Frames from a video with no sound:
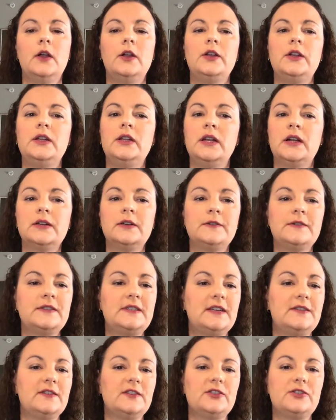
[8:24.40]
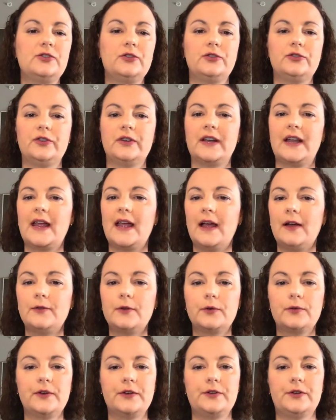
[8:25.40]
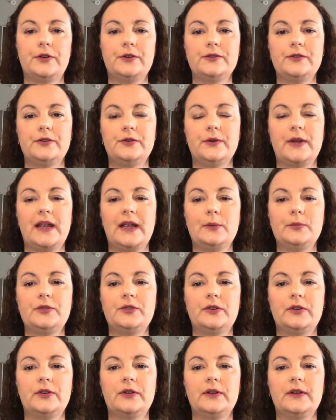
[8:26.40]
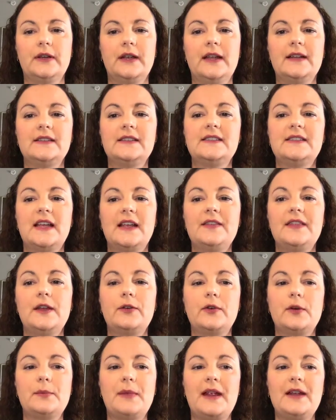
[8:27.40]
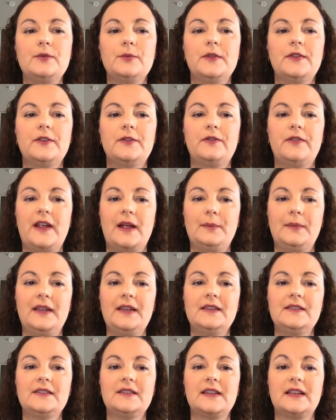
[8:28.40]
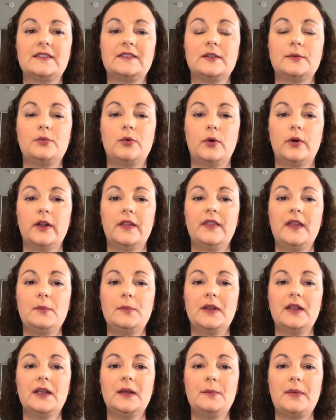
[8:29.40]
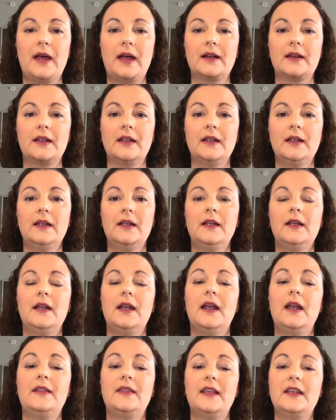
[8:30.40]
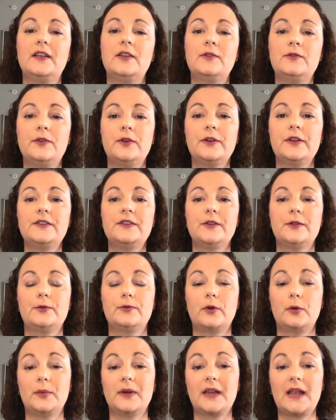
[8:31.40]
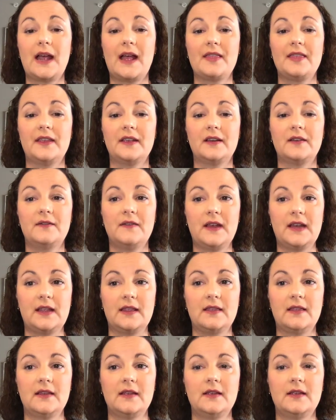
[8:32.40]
None of Stephen's children ever returned to New Hampshire. Instead, they remained with the families that supported them in Quebec, and they converted to the Roman Catholic faith.